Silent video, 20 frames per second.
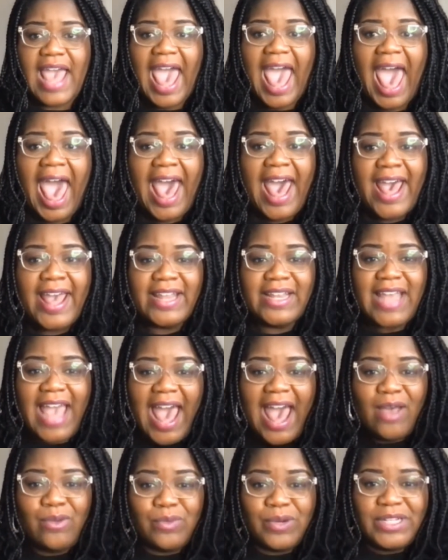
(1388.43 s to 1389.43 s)
I
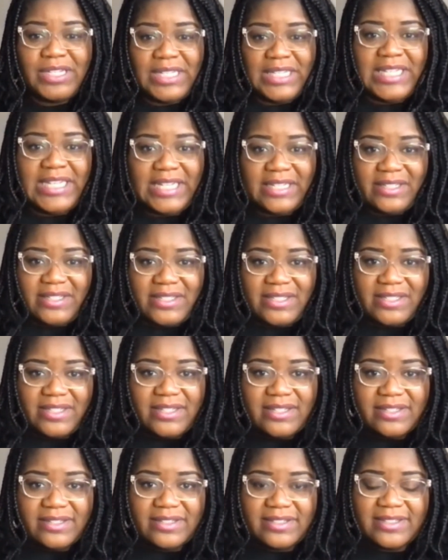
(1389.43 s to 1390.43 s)
I released
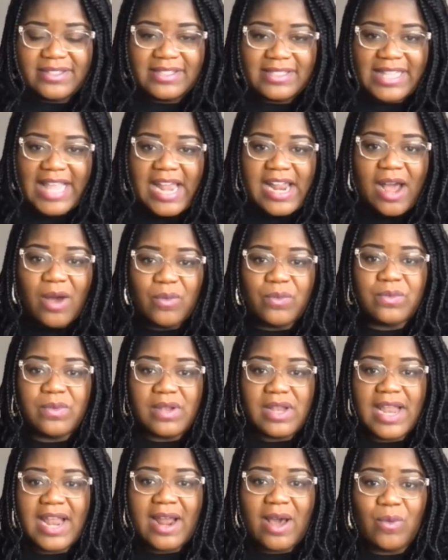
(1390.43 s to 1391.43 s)
that I
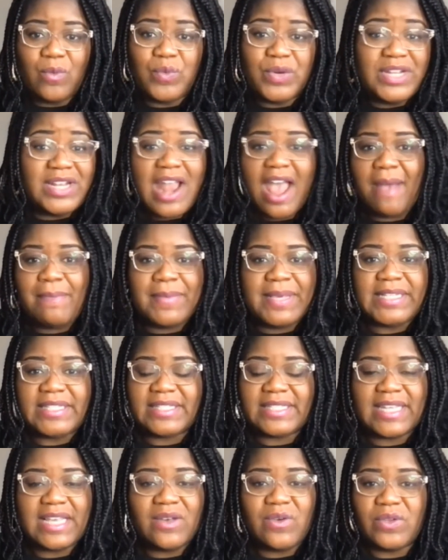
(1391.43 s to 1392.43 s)
that I would not be
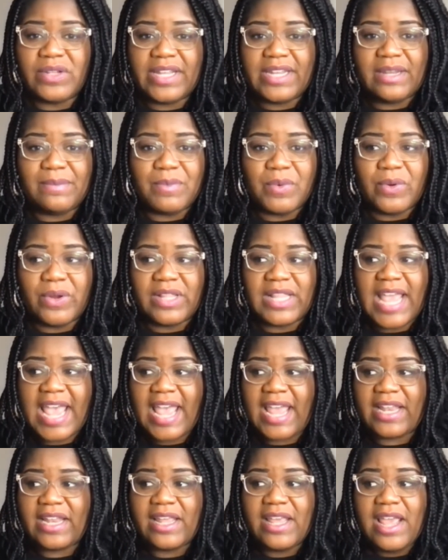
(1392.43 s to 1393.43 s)
single anymore,
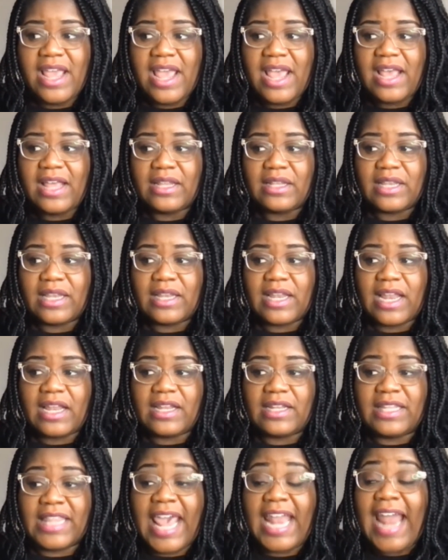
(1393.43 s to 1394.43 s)
that
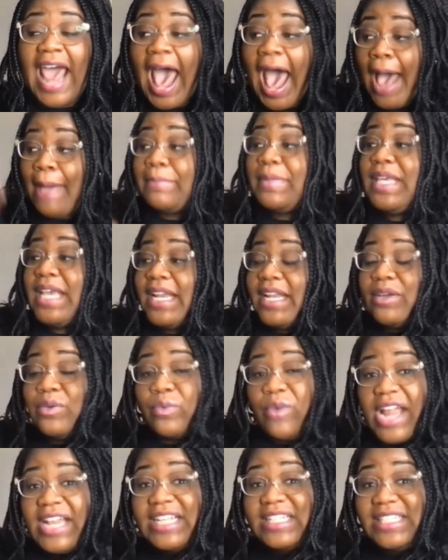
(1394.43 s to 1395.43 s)
that I'm getting
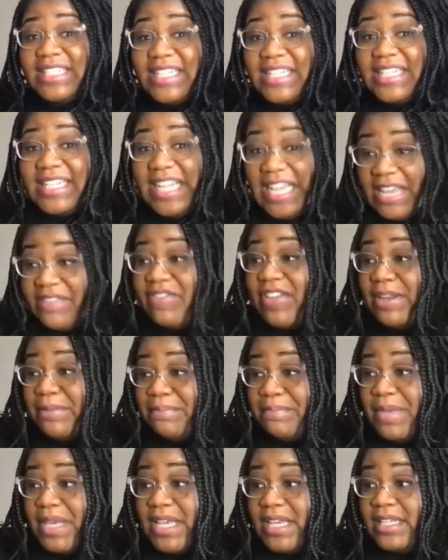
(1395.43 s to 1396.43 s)
ready to
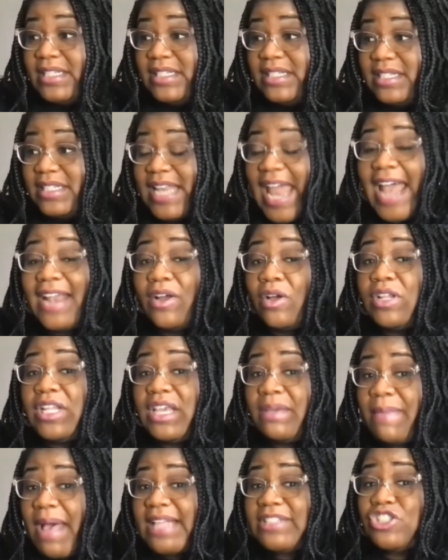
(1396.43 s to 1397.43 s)
even meet. Not only
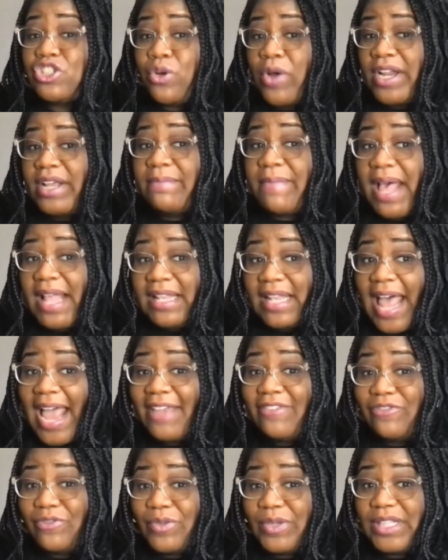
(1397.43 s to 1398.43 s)
am I joining my
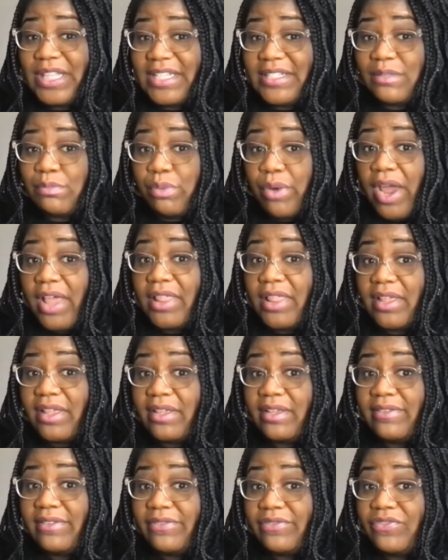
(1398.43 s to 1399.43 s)
life with this
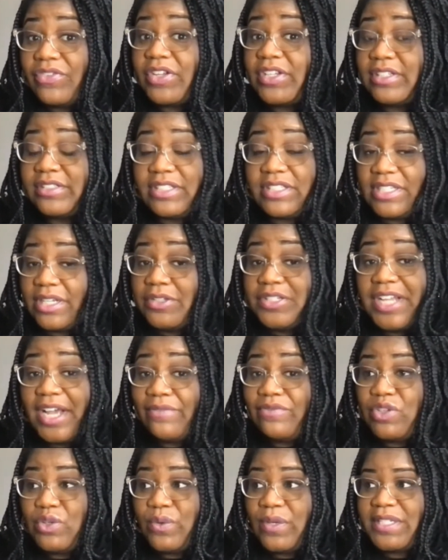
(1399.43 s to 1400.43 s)
brother, but till
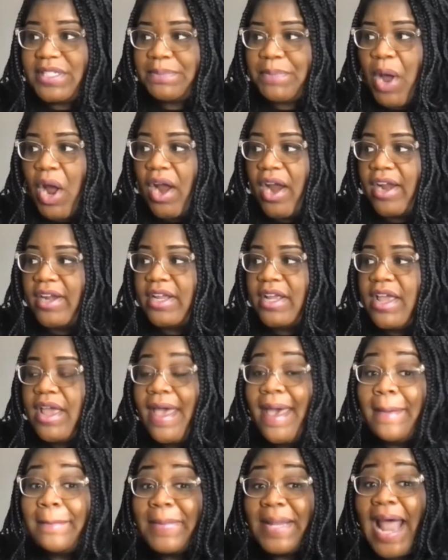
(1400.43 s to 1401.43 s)
death do us part,
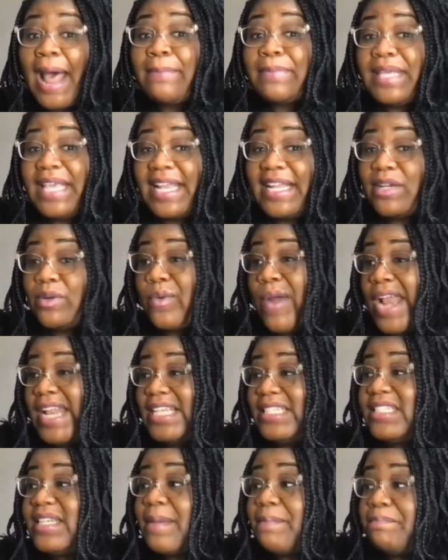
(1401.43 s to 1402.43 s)
but I'm getting
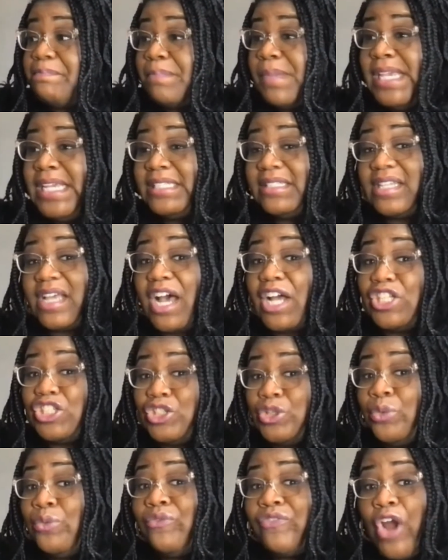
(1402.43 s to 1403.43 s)
ready to meet a
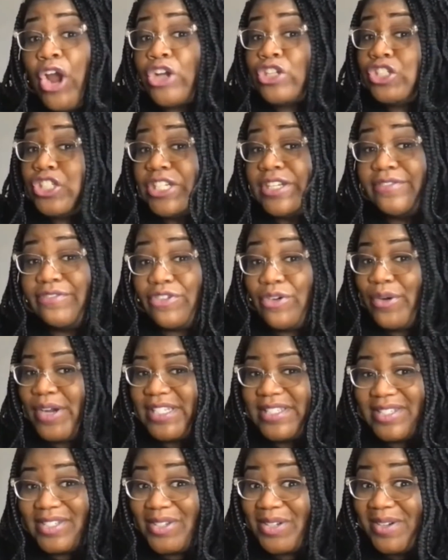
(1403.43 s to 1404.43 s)
new version of
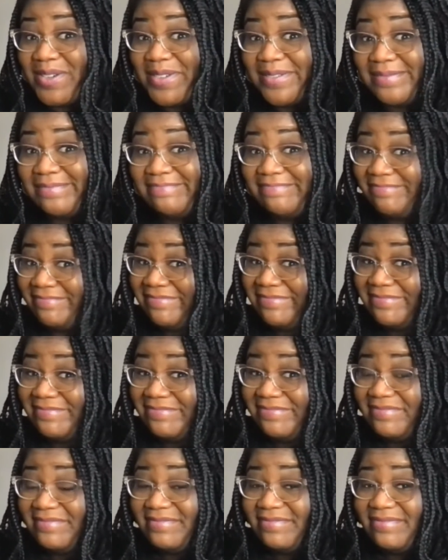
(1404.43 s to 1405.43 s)
Krystle
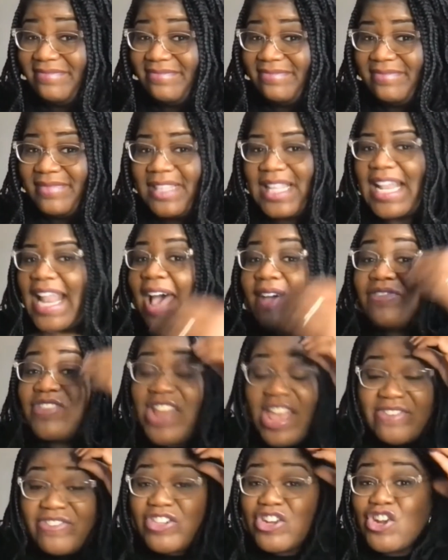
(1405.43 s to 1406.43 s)
that I've
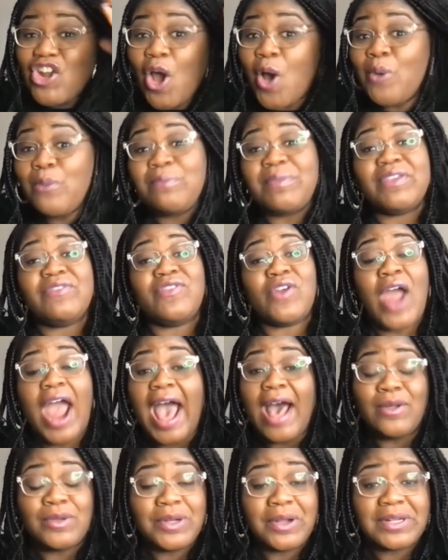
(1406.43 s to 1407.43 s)
never known before. I
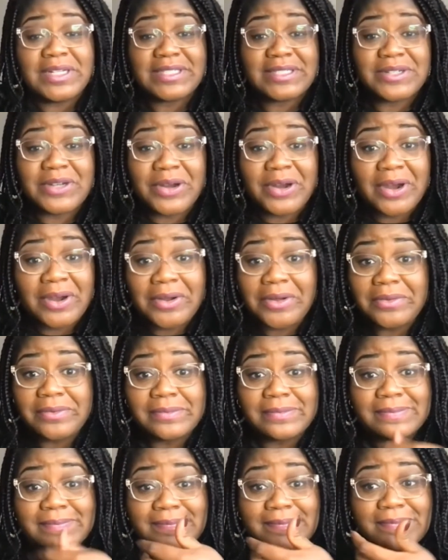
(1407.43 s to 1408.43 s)
don't know this girl.
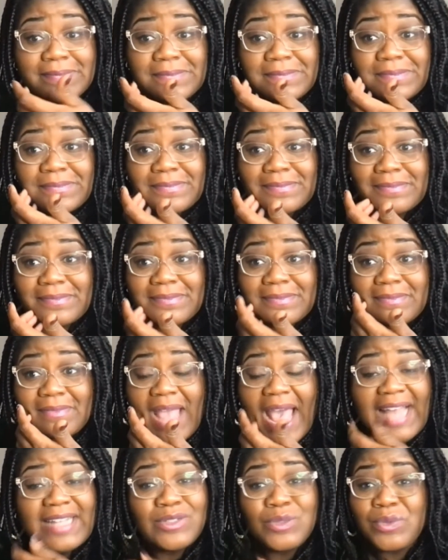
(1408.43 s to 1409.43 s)

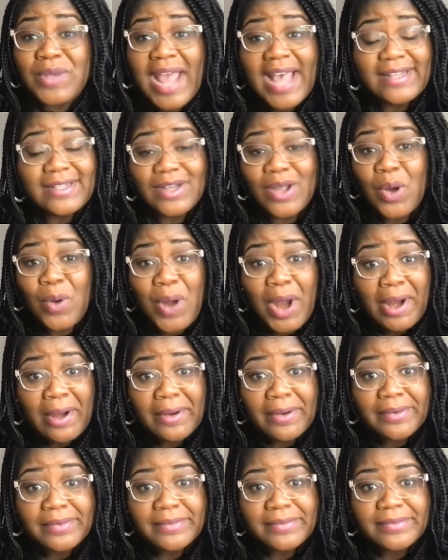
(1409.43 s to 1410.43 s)
I do not know her.
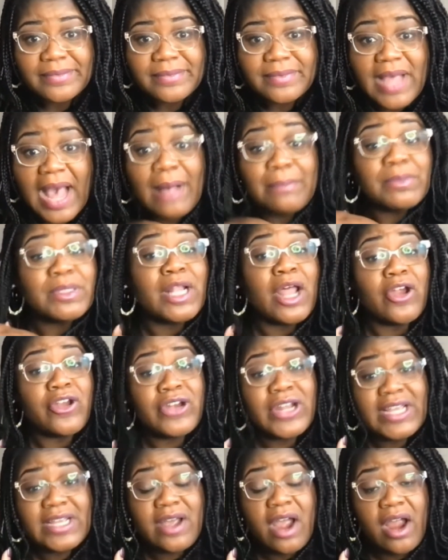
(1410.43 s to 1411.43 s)
I'm
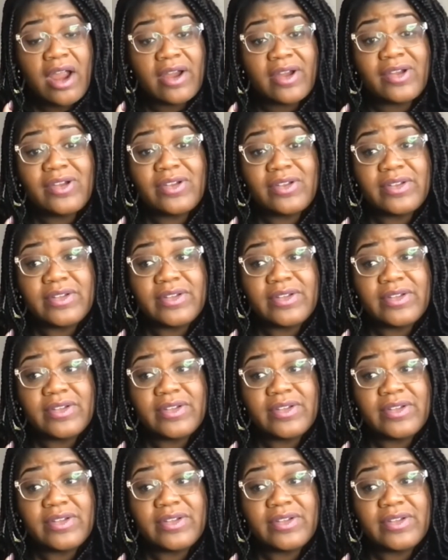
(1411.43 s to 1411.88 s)
learning her,